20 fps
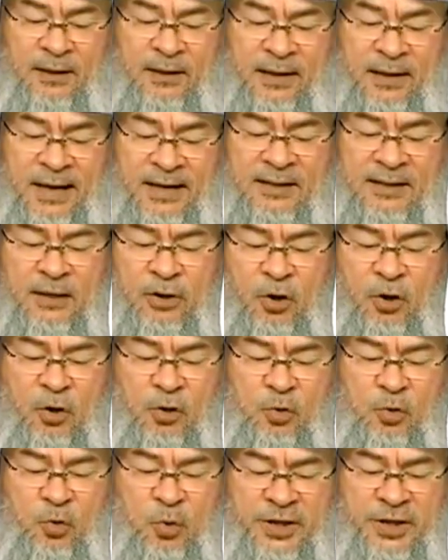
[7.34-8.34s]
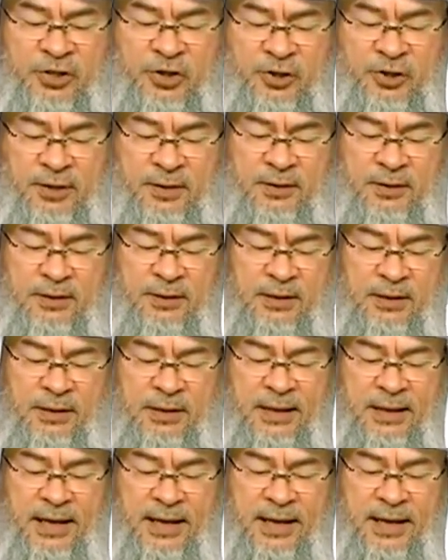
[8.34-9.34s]
has a long question,
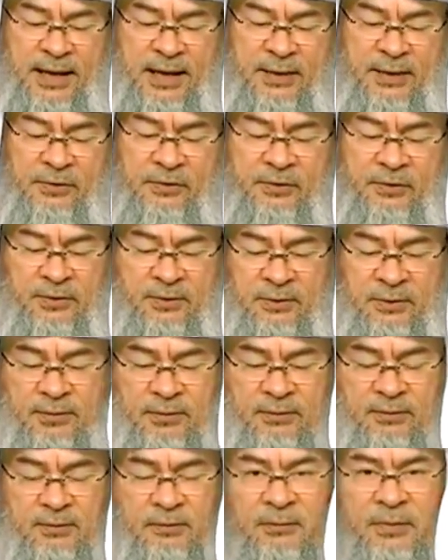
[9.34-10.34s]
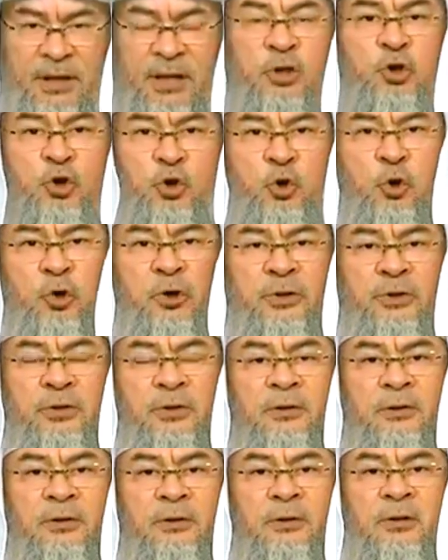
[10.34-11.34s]
and in
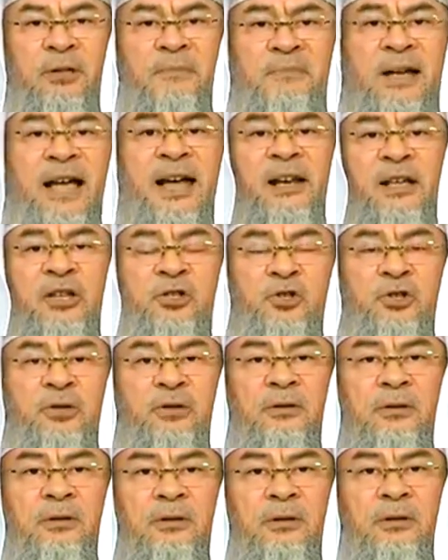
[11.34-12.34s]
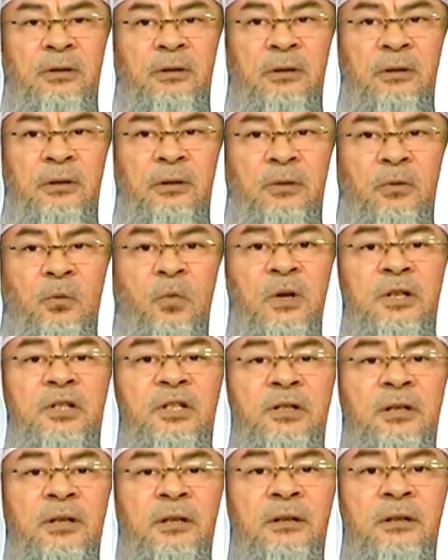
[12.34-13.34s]
short, the marriage
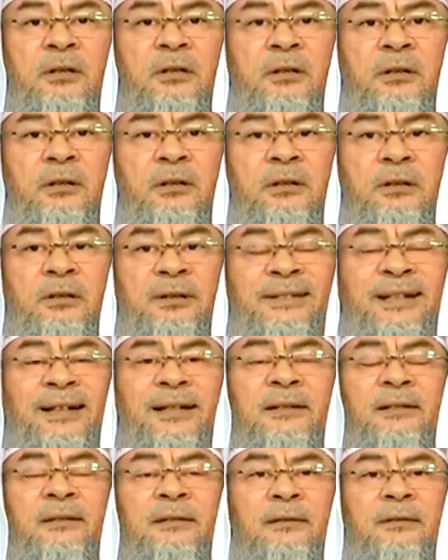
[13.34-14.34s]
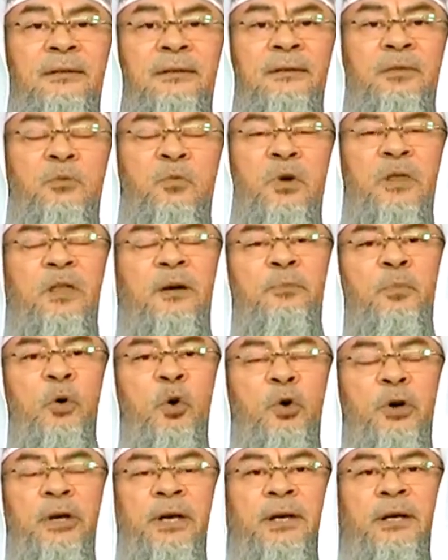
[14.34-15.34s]
was done with a
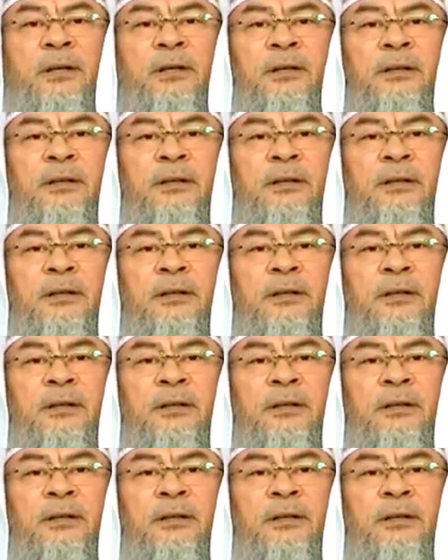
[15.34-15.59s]
boy